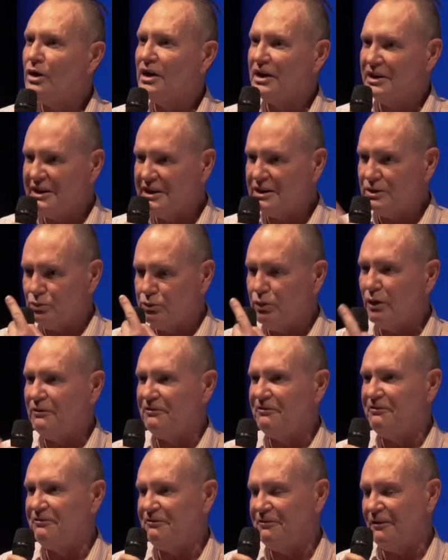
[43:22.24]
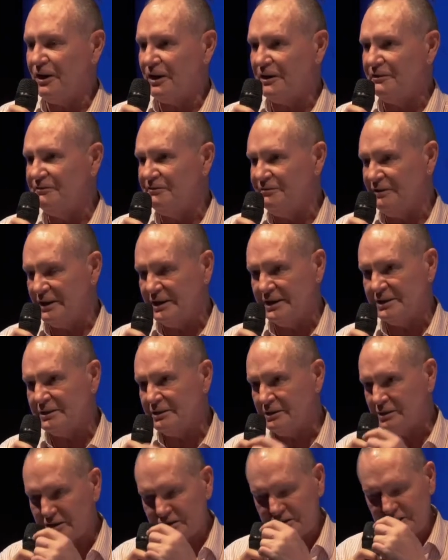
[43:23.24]
All I need is one fucking
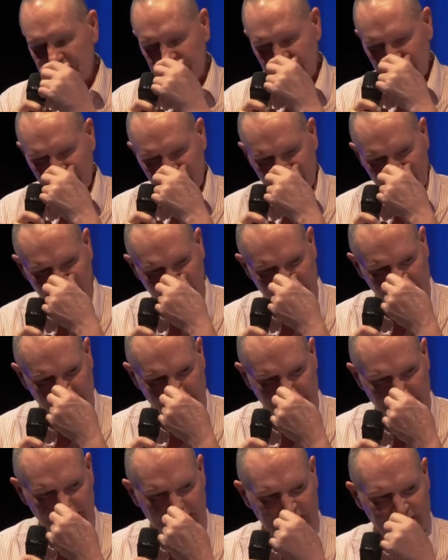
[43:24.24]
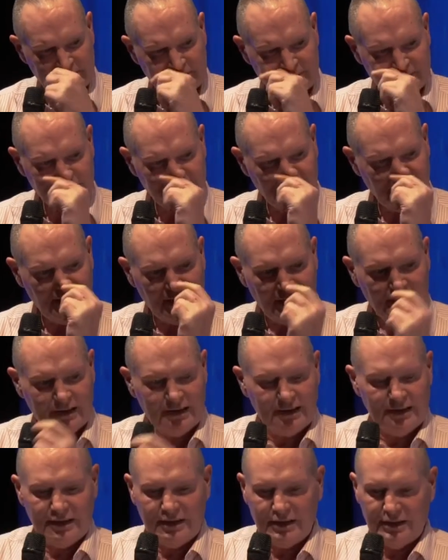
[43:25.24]
felon. Jesus Christ.
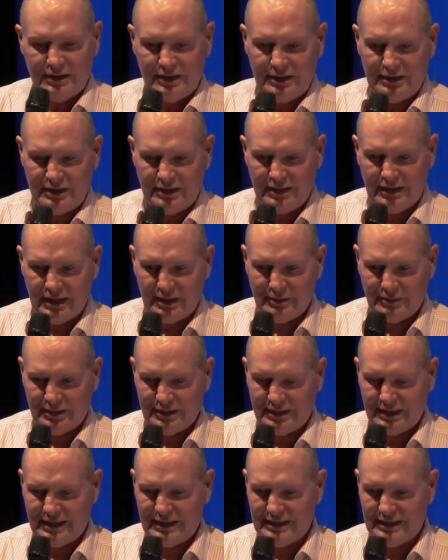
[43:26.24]
You know,